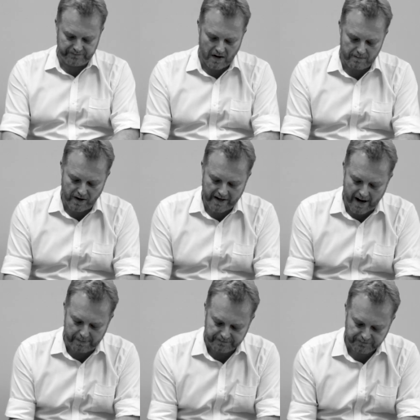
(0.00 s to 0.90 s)
on my
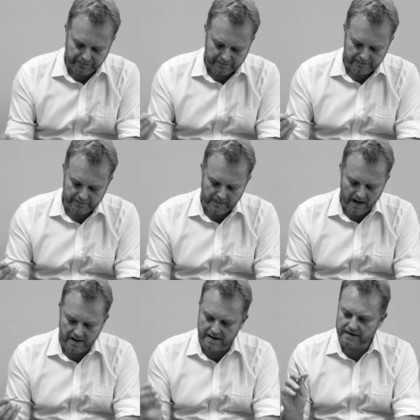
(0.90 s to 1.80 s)
cup.
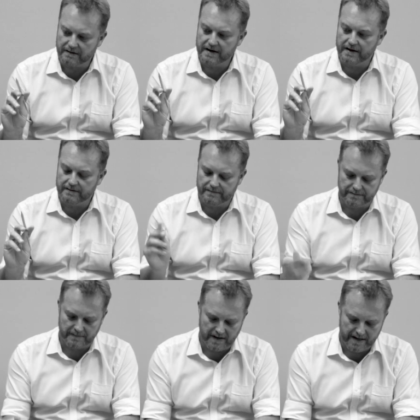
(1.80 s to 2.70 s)
So I need a
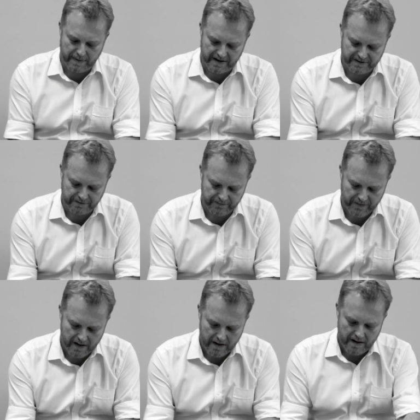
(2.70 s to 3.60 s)
lead pencil.
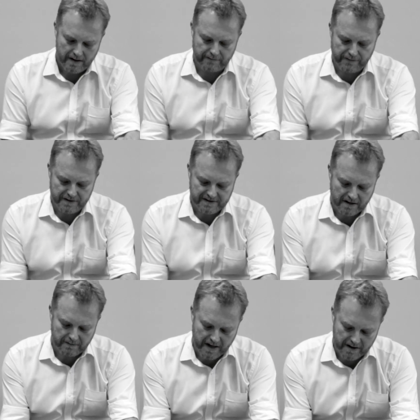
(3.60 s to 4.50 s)
The first
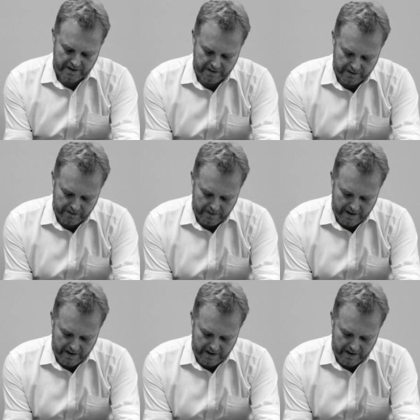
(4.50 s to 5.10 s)
thing I'm going to do